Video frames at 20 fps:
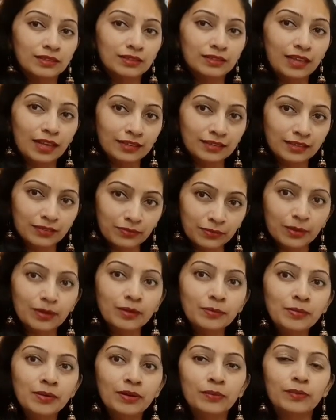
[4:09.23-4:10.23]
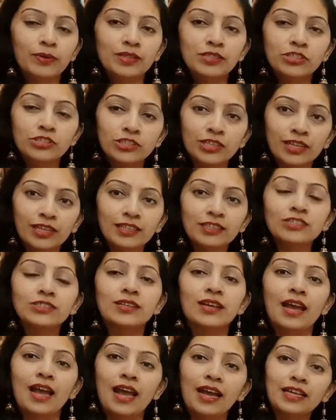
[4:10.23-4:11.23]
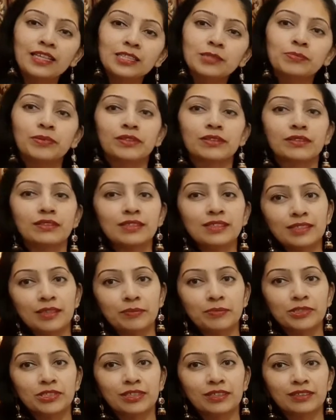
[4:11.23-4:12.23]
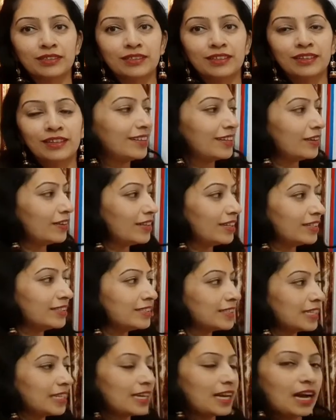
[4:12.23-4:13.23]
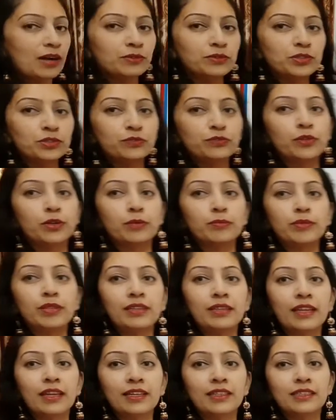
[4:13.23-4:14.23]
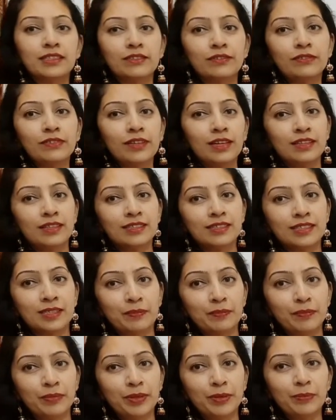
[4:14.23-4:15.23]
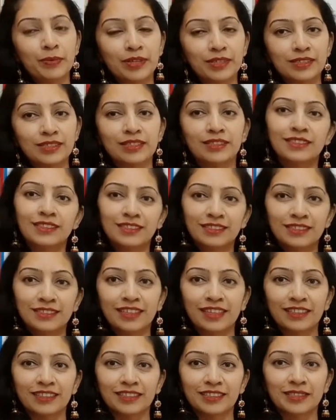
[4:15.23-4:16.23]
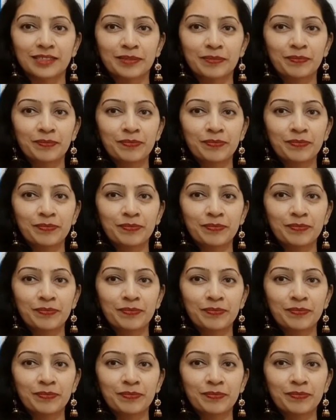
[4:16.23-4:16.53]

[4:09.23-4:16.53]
that the verb will change as per the subject. Now let's see how to form the negative simple present tense.